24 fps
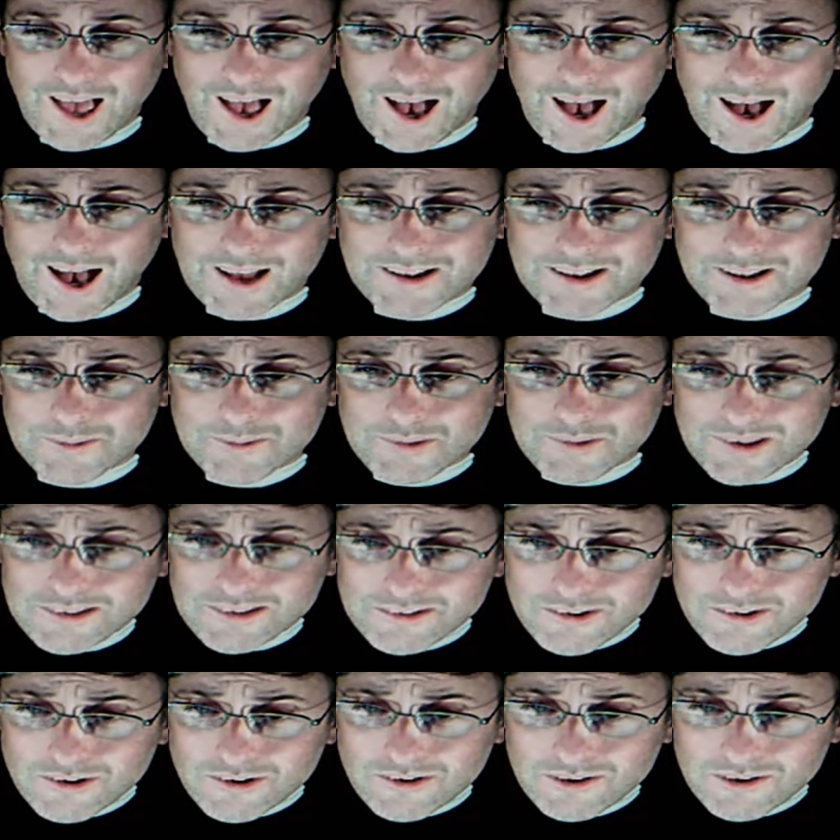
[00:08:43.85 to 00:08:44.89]
And in the
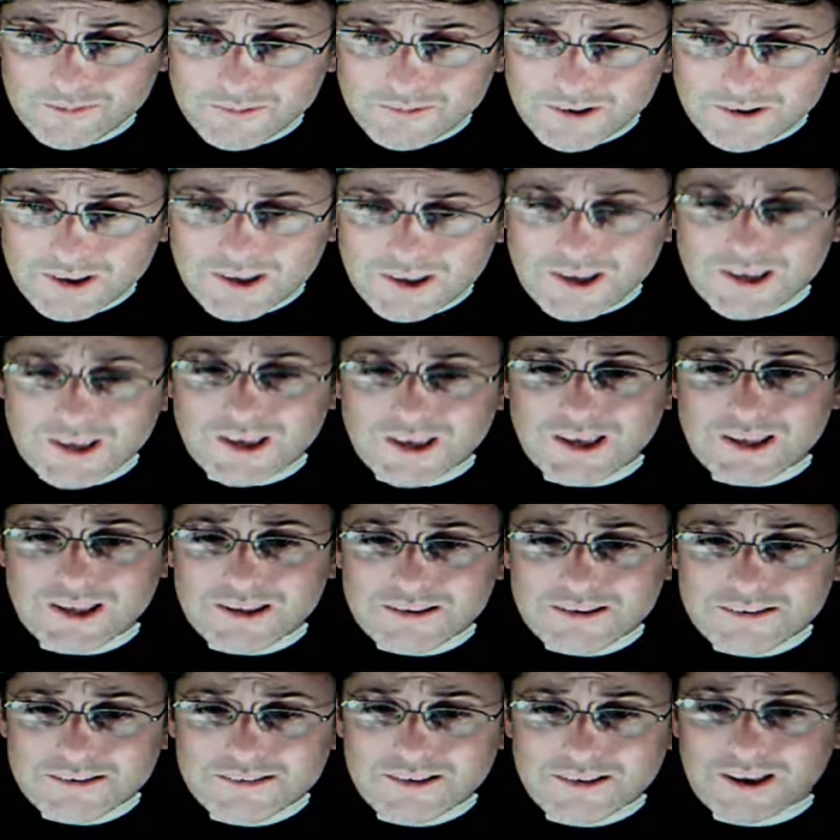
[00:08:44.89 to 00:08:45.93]
meantime,
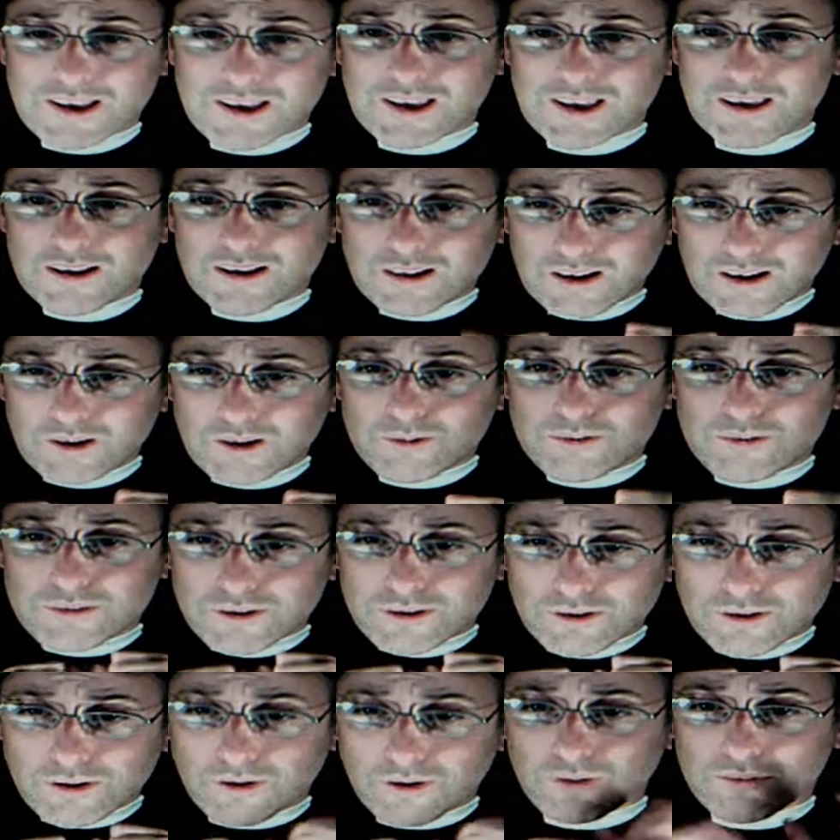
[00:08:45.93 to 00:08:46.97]
stay close to
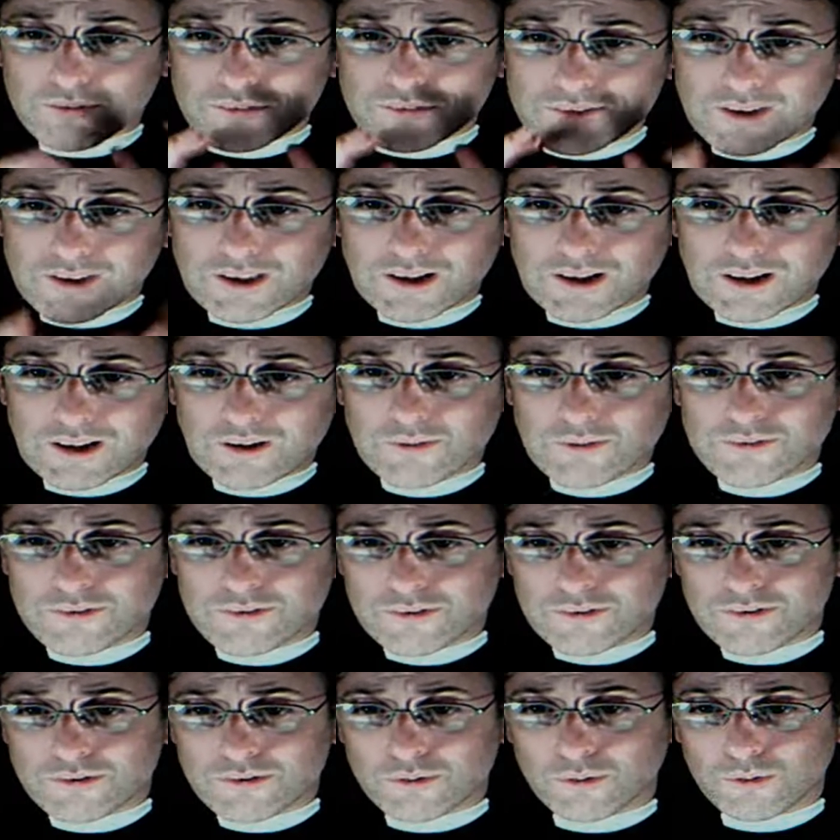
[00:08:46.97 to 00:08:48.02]
God, stay close to
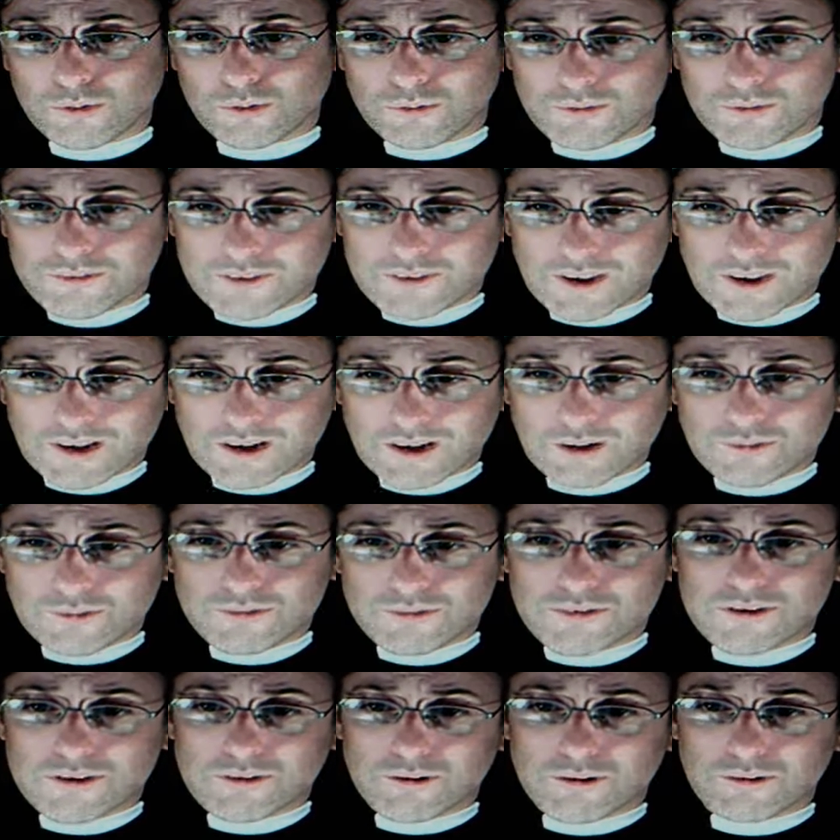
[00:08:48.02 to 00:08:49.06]
the soil, and stay close
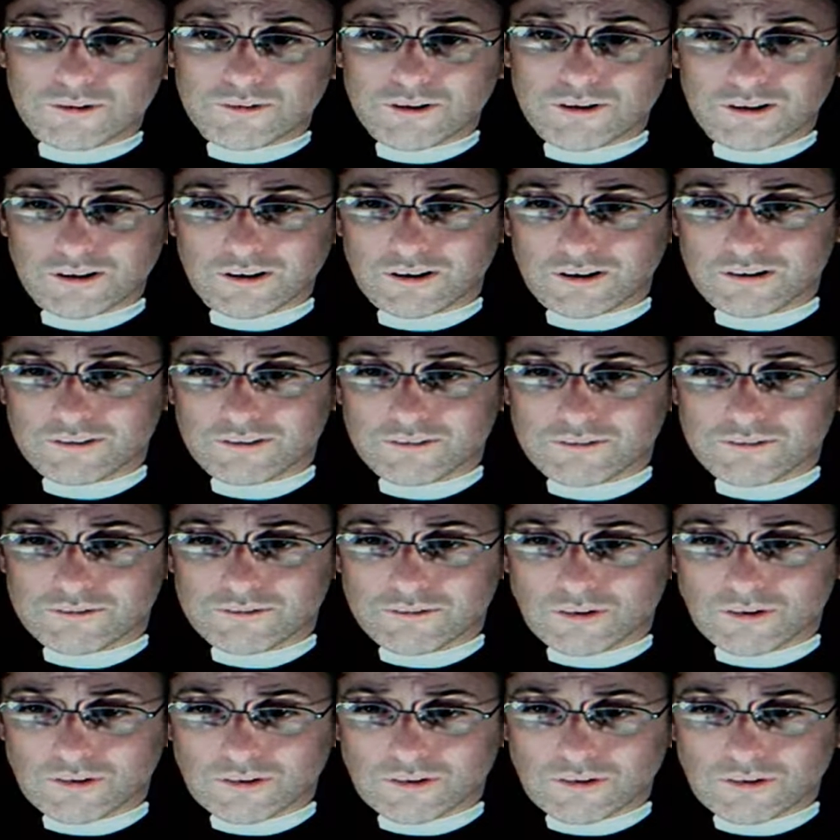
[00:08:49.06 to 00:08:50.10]
to your own heart, and
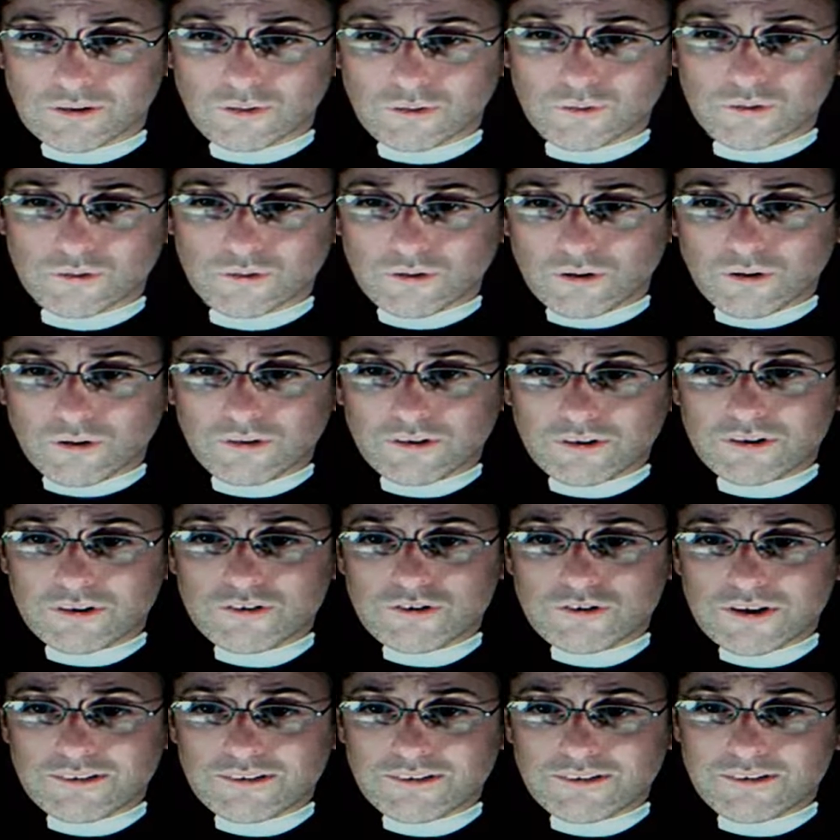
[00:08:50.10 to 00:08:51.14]
follow the Lord God and
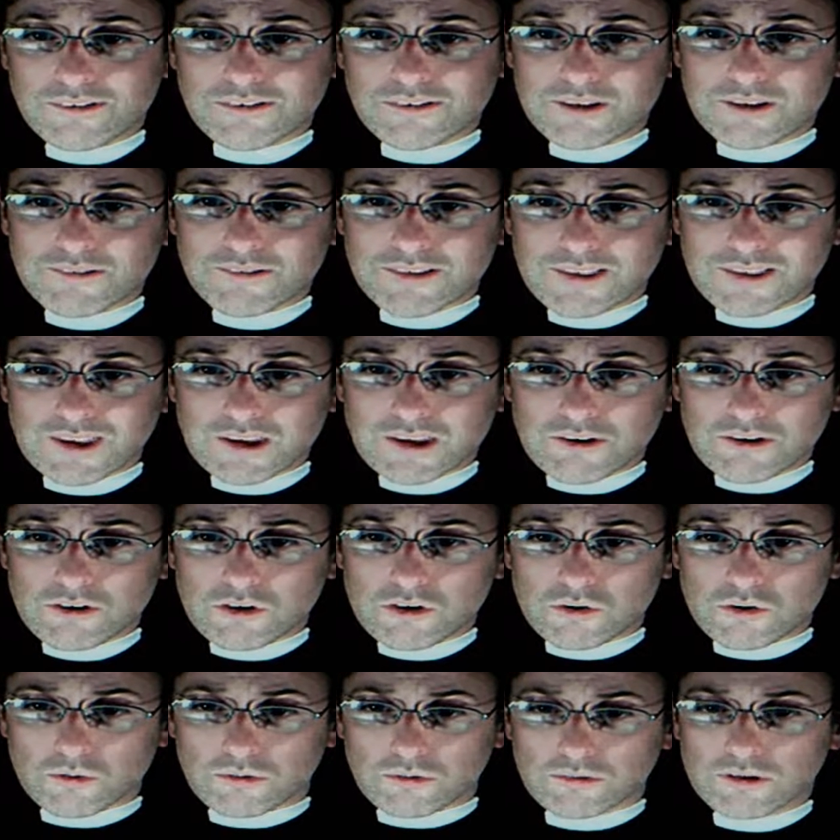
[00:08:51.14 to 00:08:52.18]
Jesus in everything you
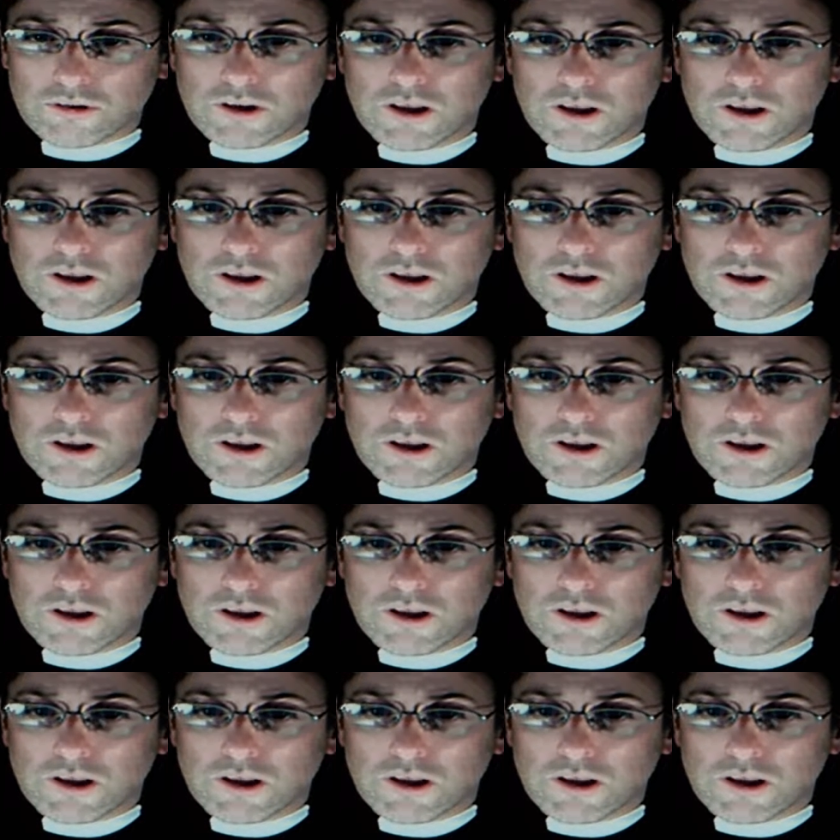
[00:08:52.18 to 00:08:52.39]
do.